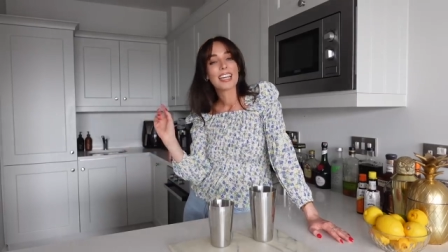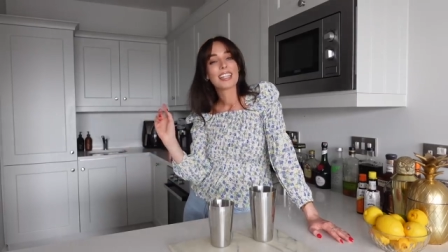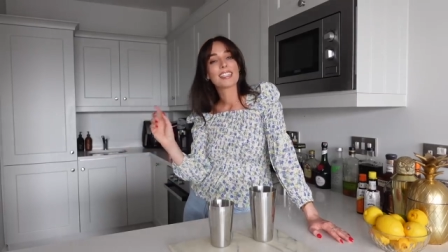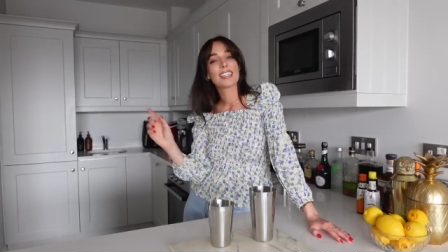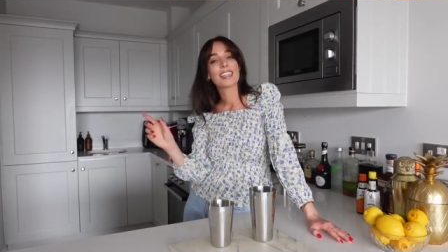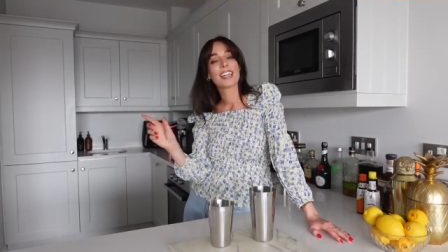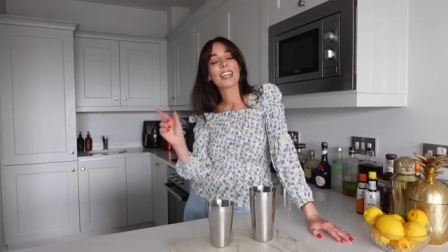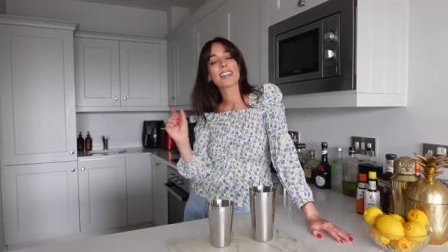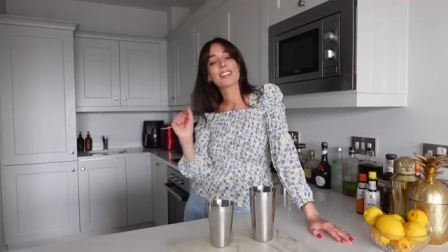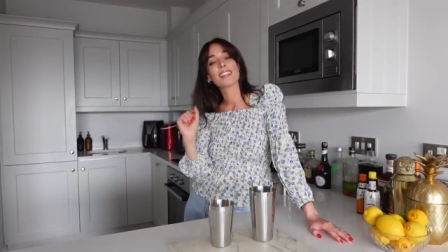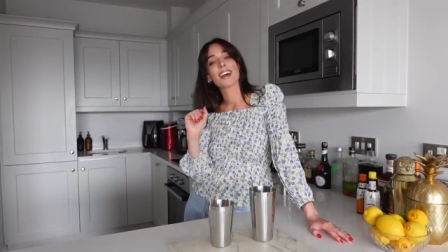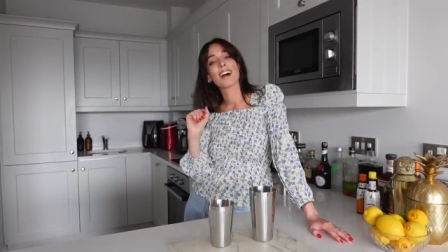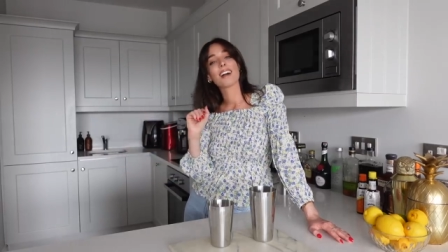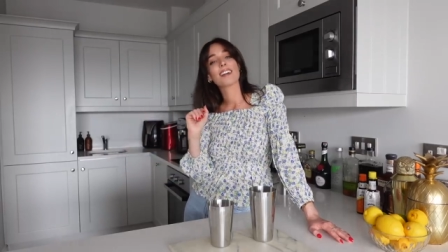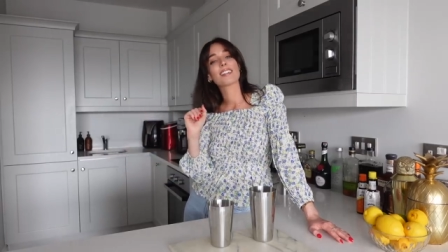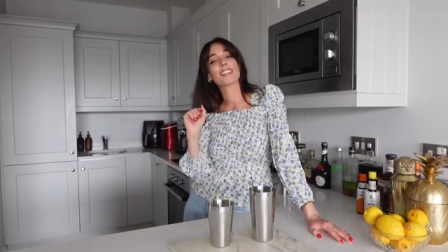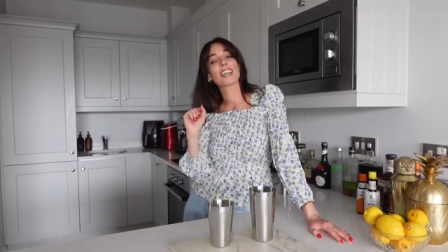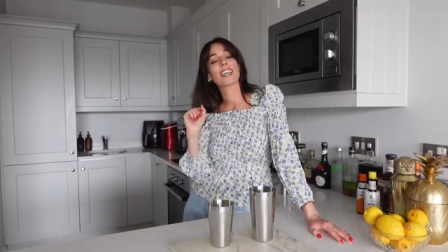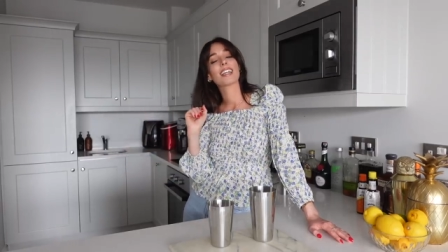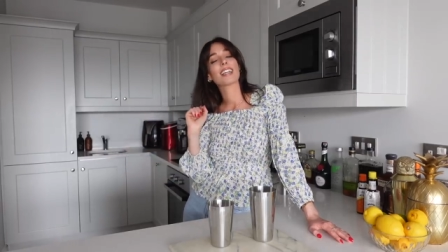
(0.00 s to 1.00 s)
today's
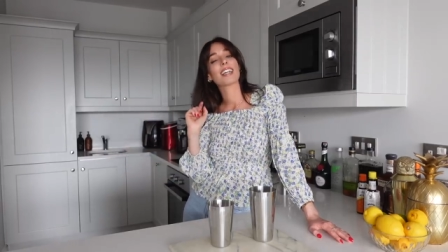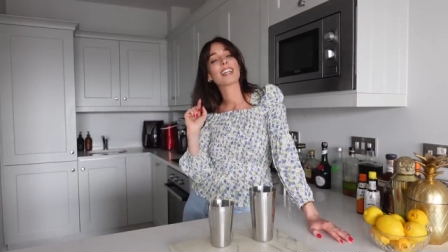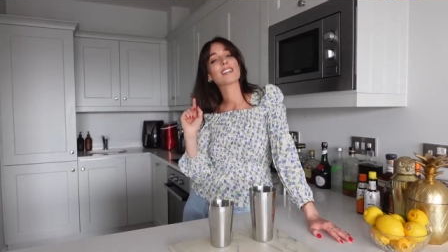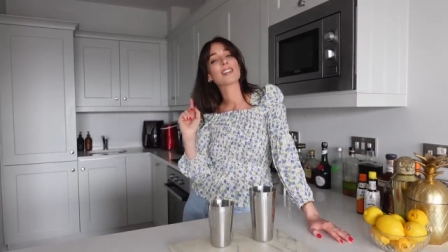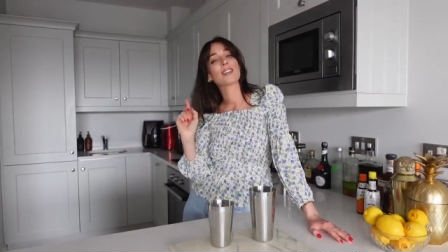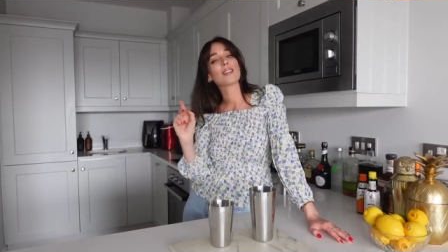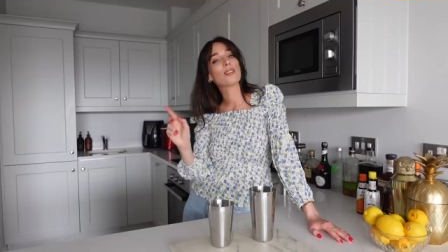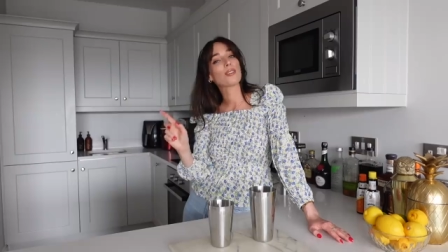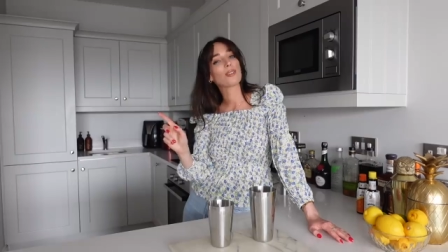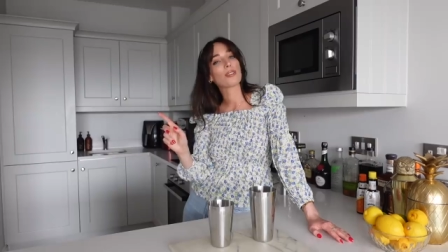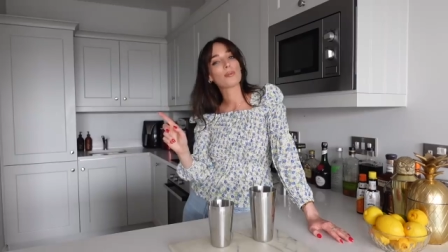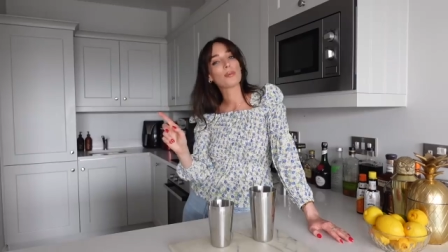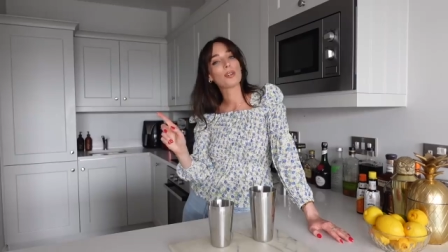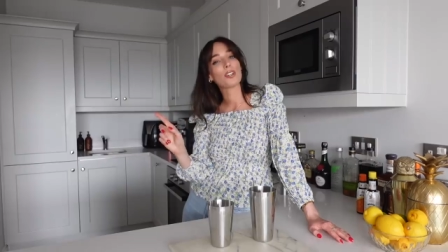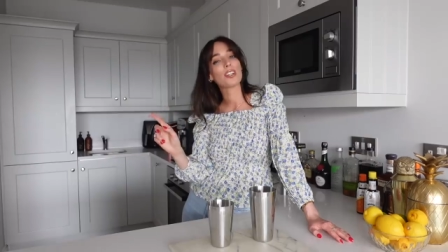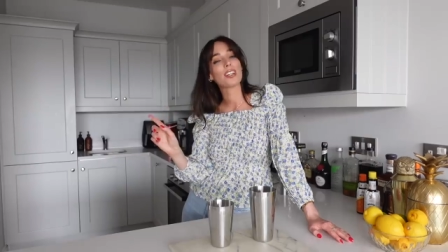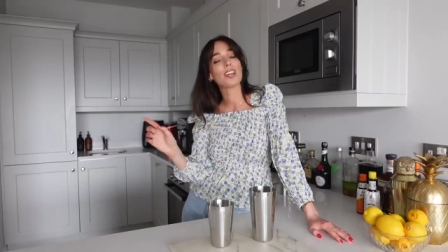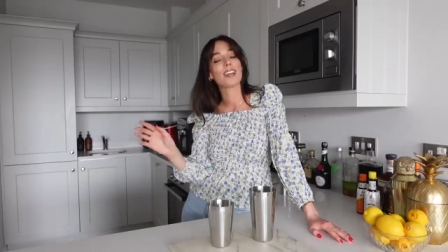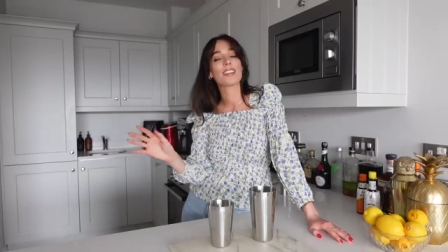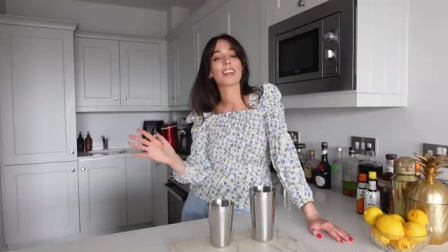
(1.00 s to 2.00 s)
cocktail is another
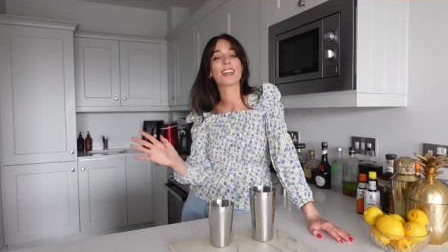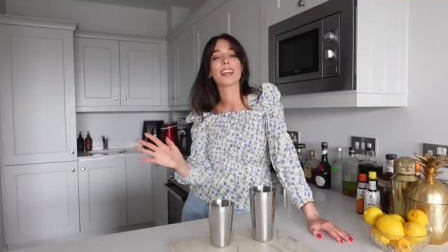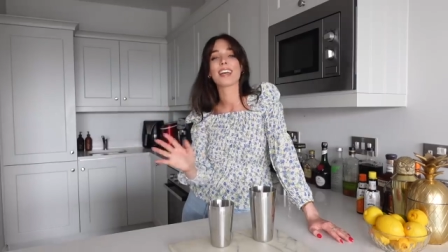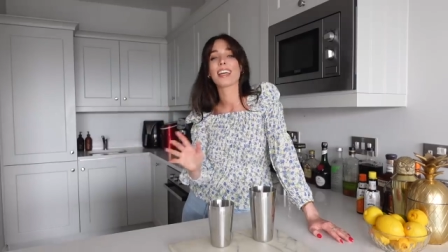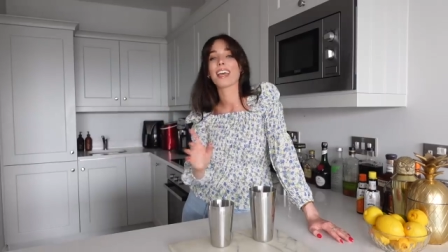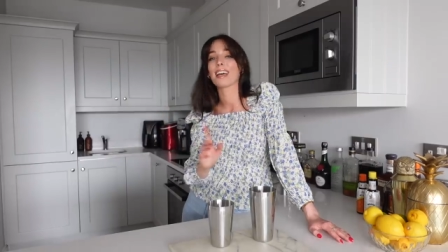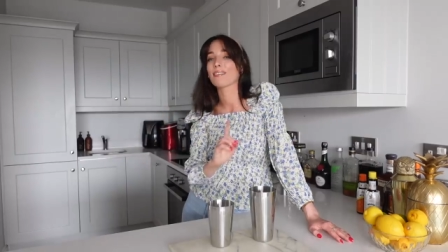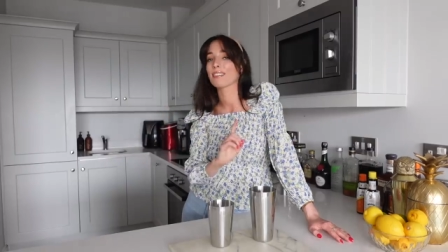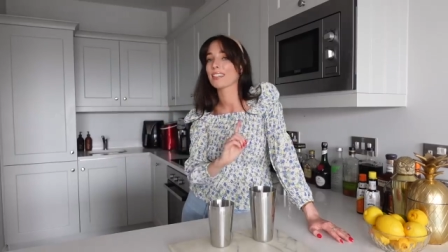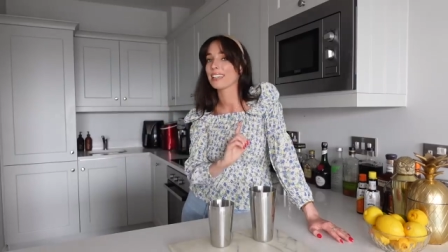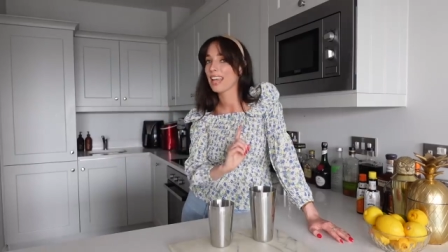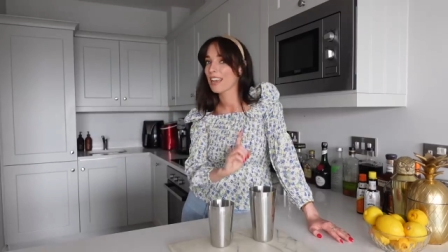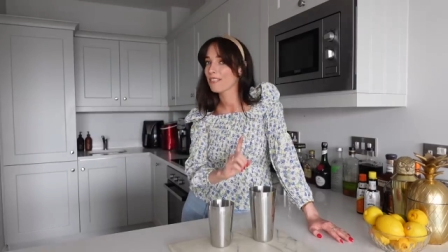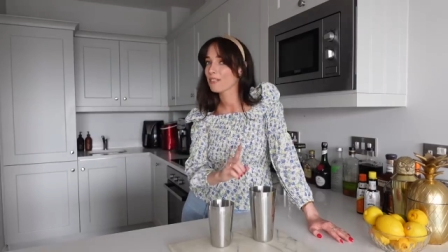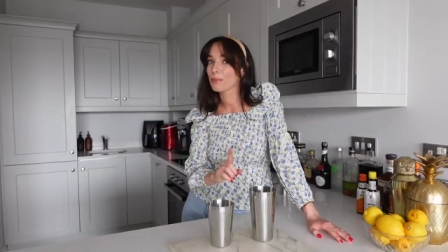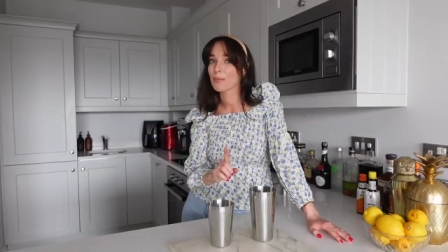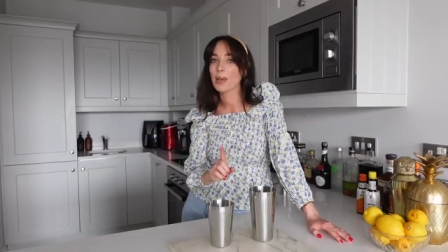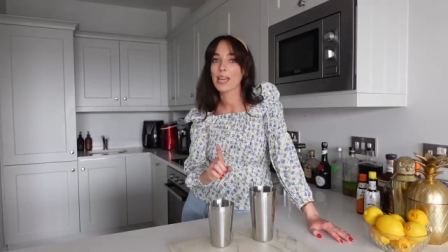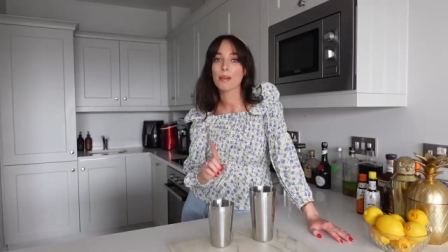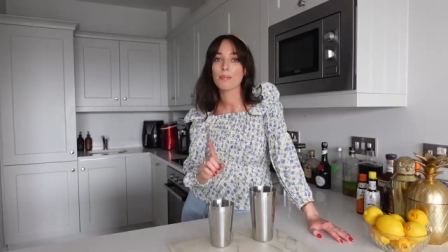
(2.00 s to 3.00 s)
one that I have
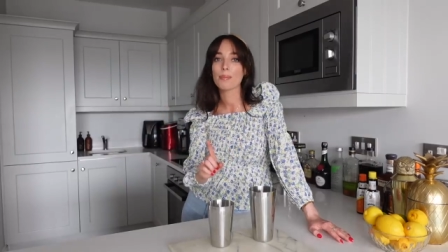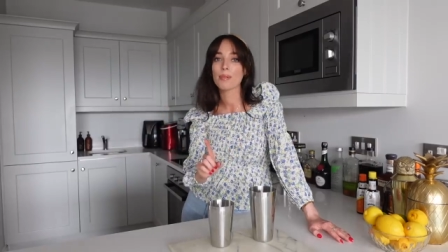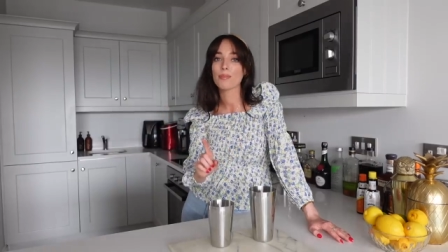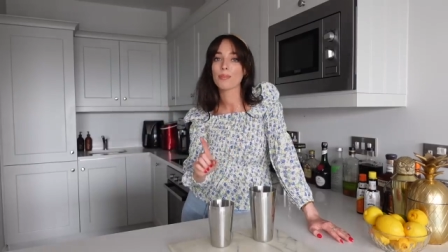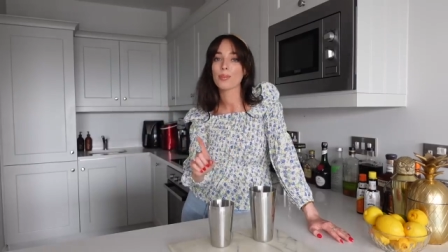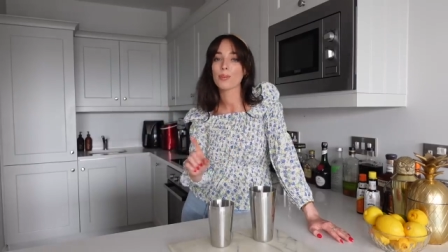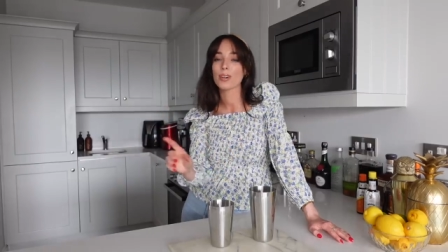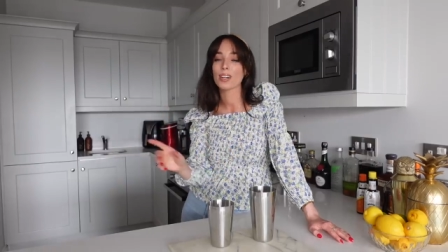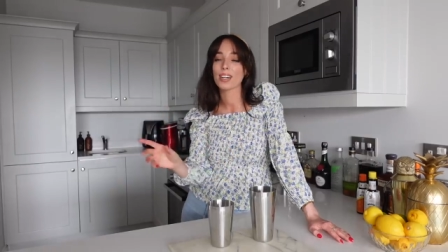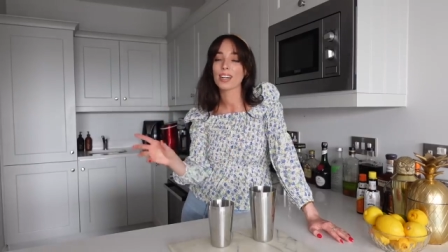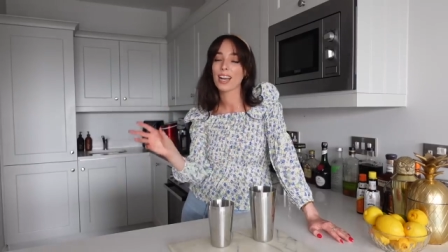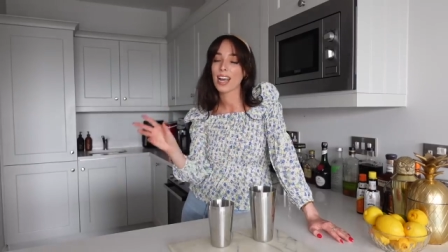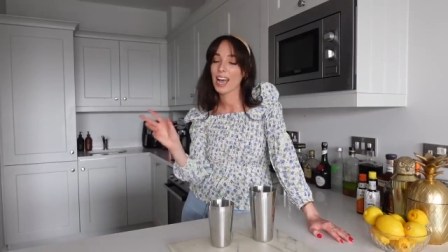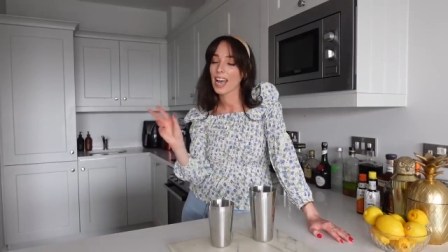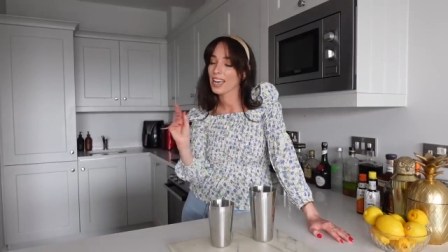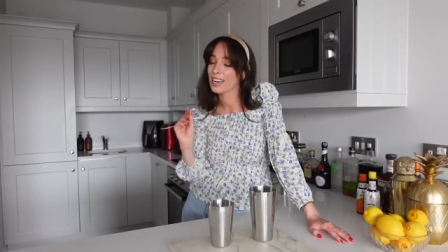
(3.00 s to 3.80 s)
never made before